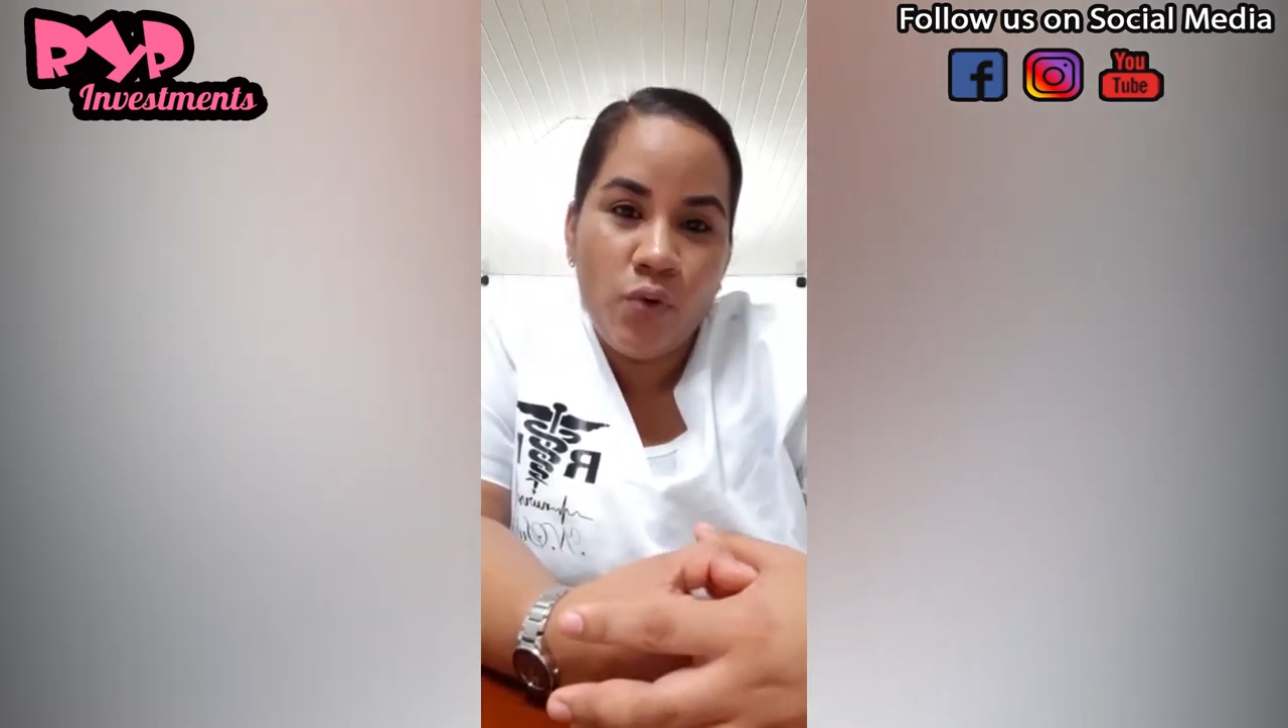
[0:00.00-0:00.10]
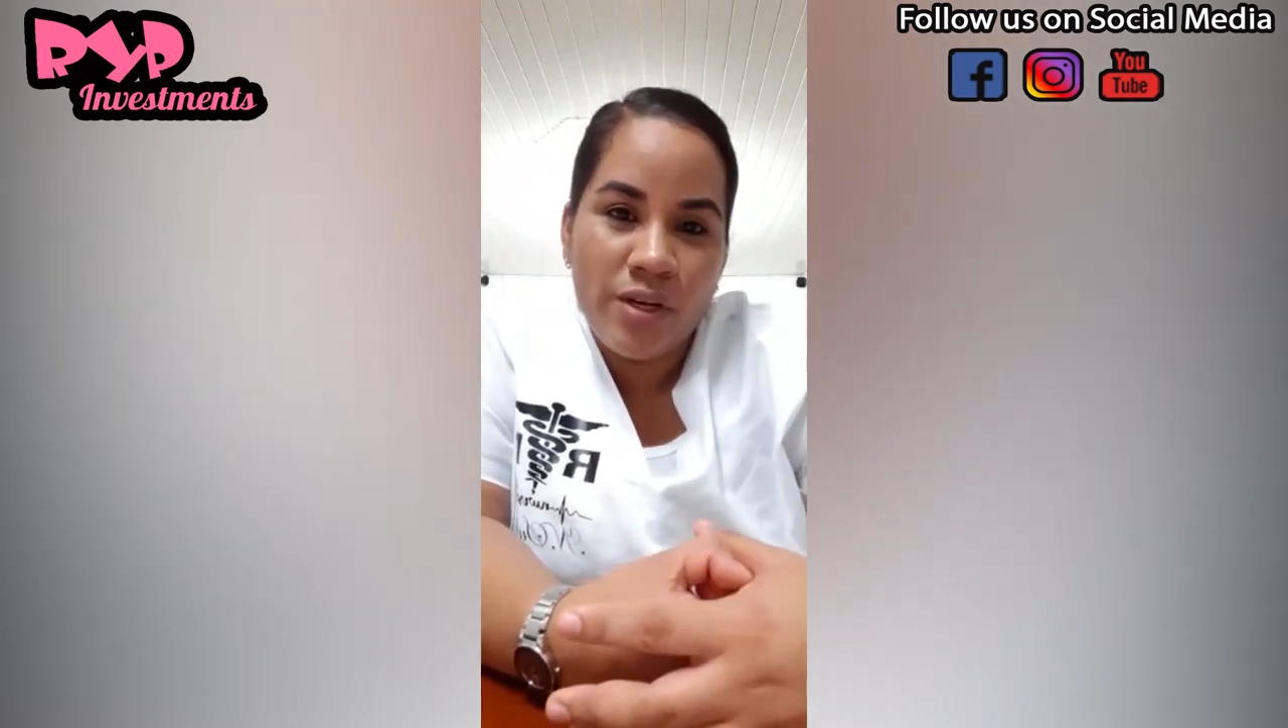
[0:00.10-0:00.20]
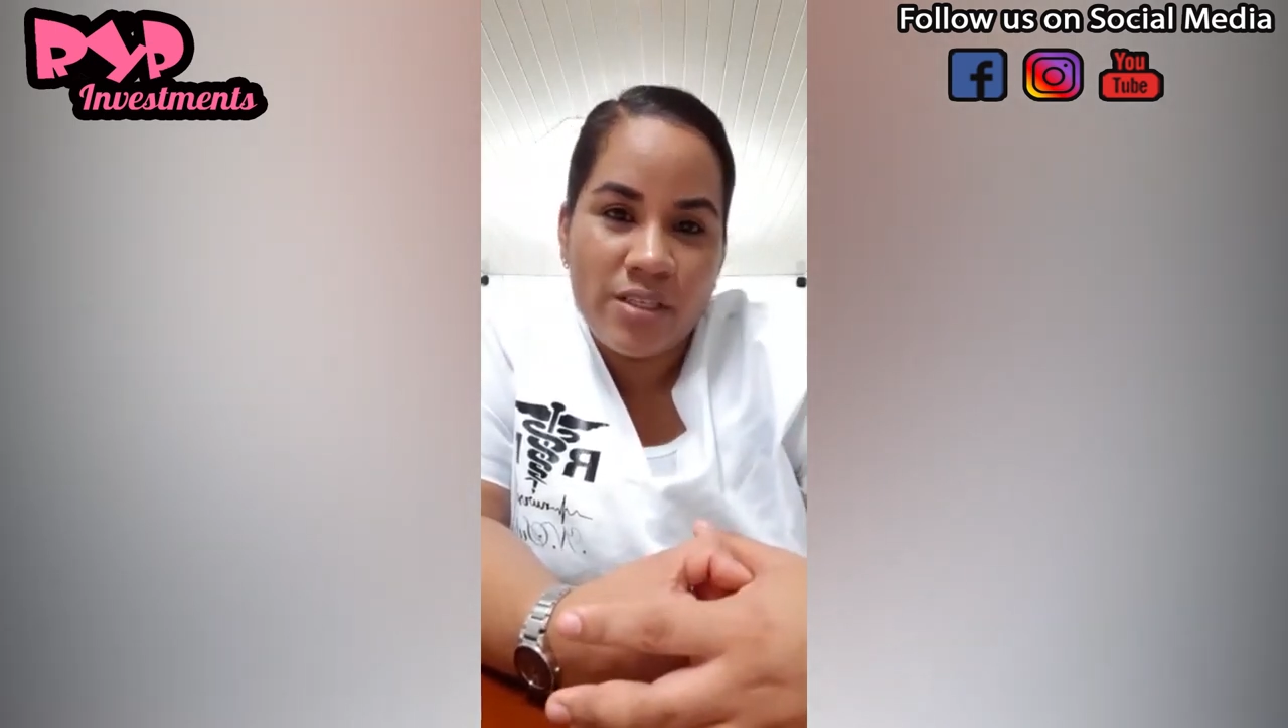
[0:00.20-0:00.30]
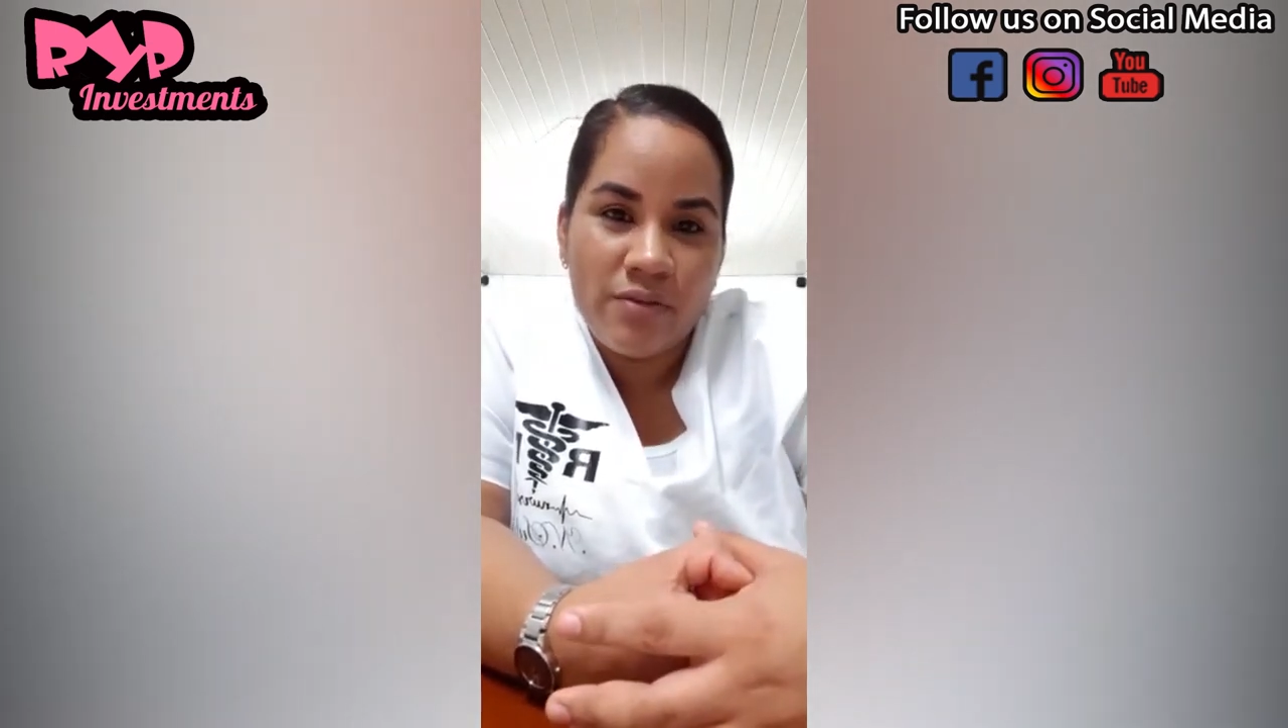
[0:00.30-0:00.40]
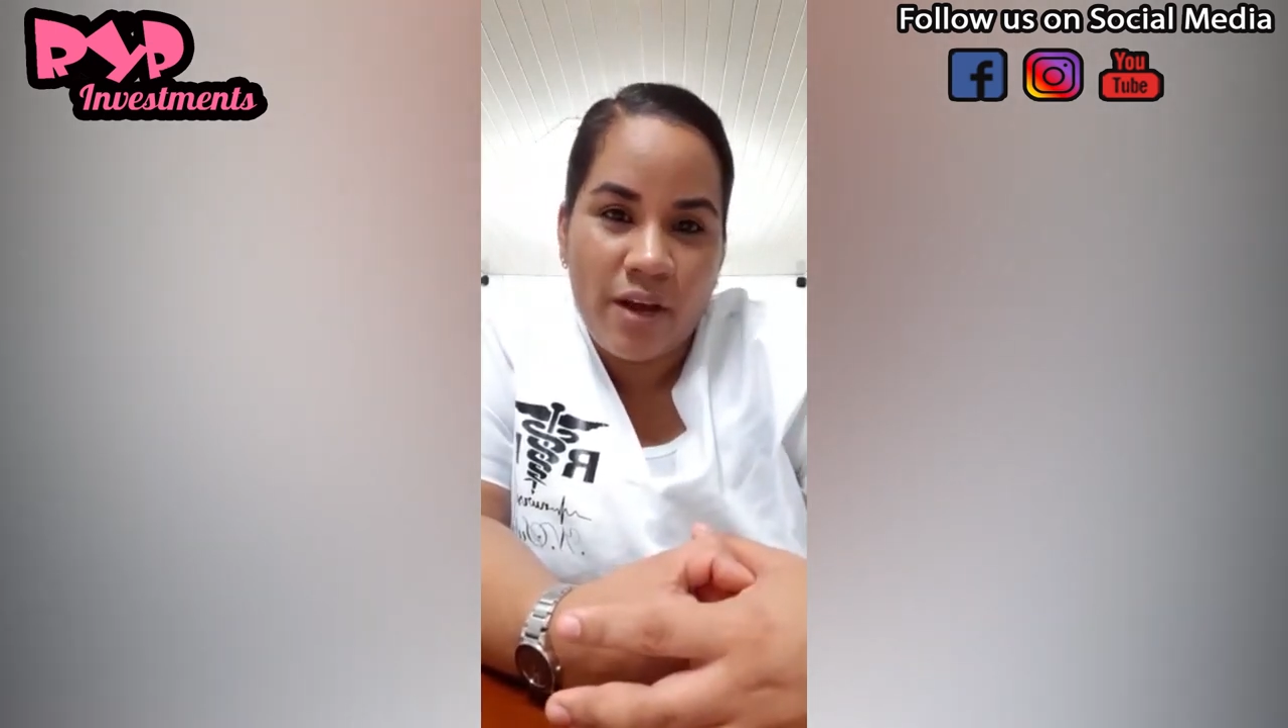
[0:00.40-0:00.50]

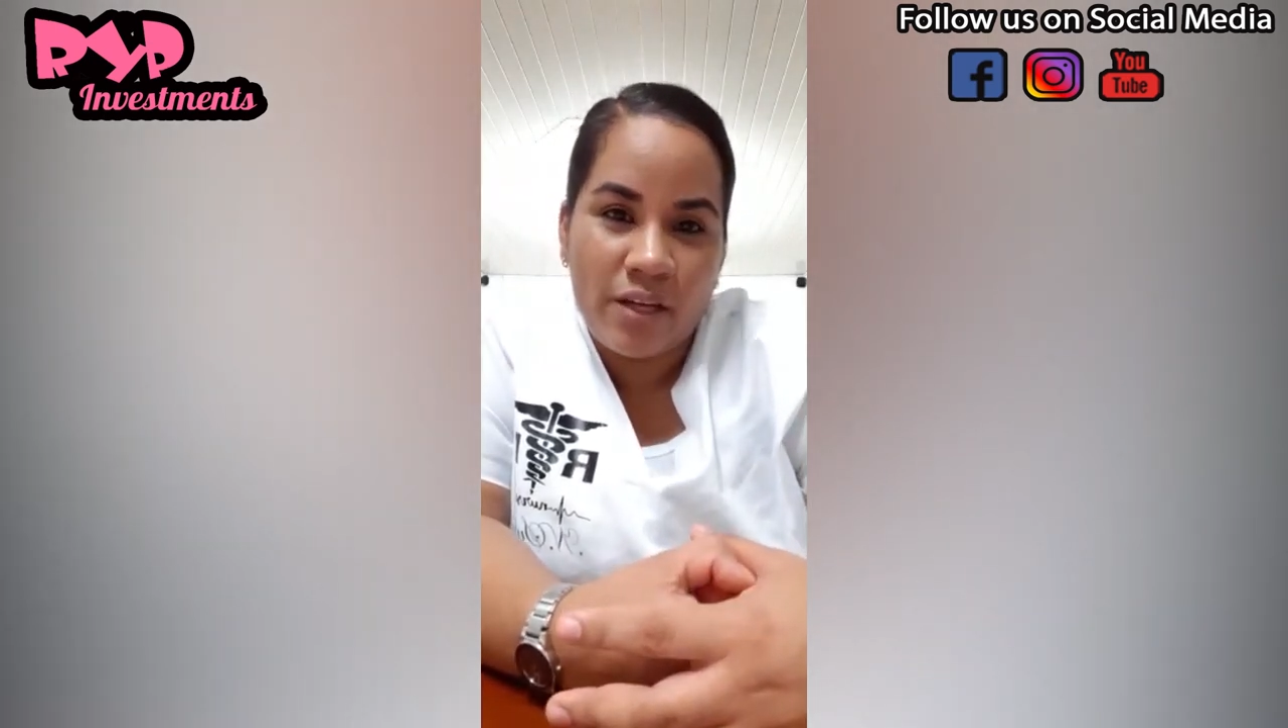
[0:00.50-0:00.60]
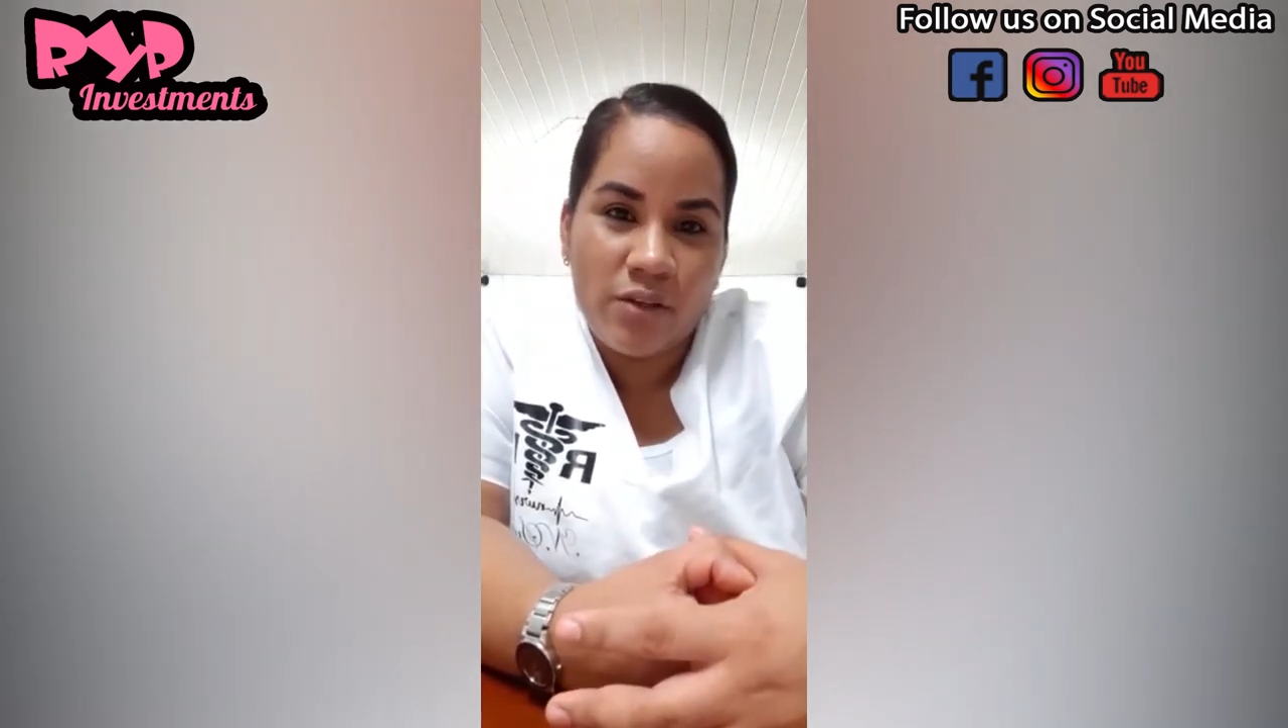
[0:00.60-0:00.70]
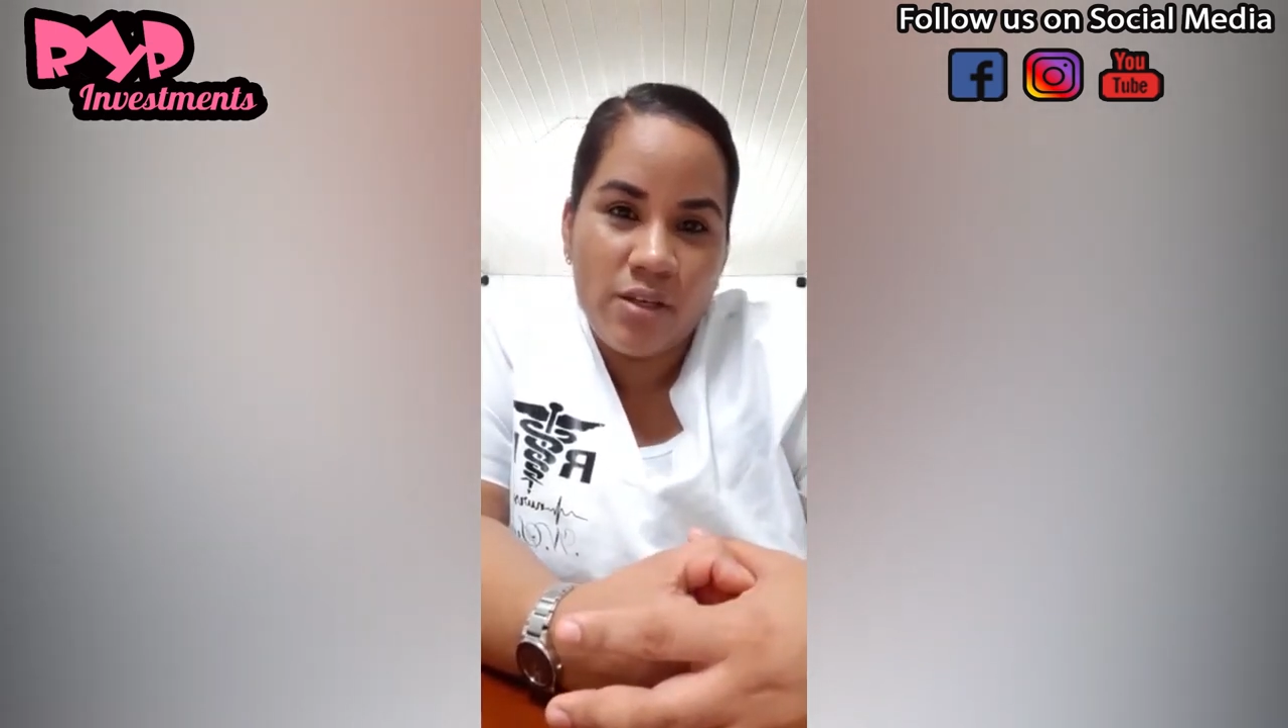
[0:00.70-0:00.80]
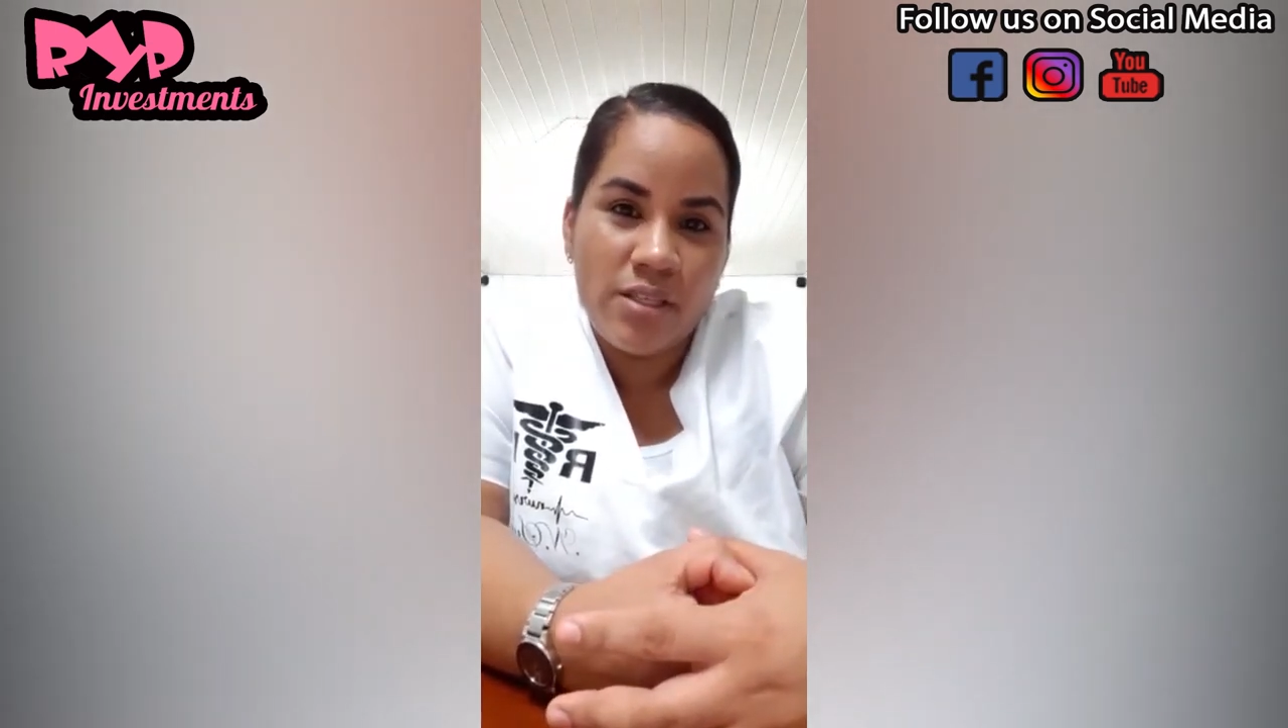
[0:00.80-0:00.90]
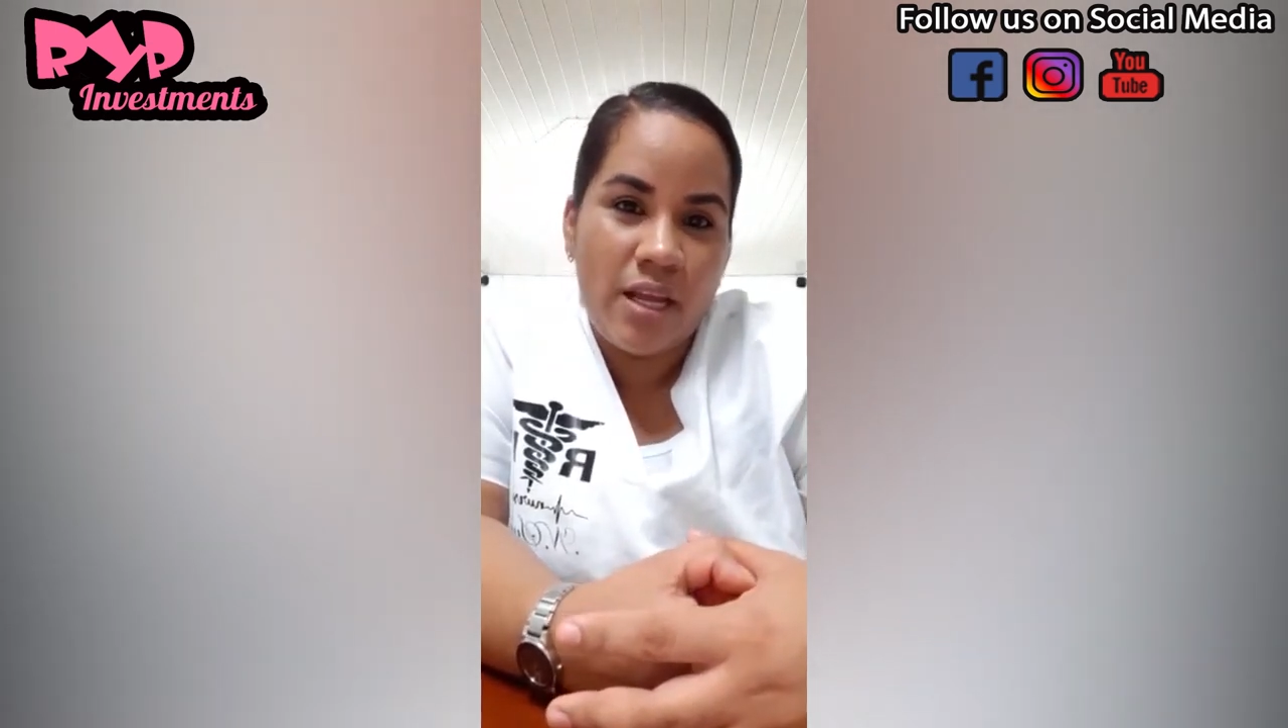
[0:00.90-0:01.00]
risk factors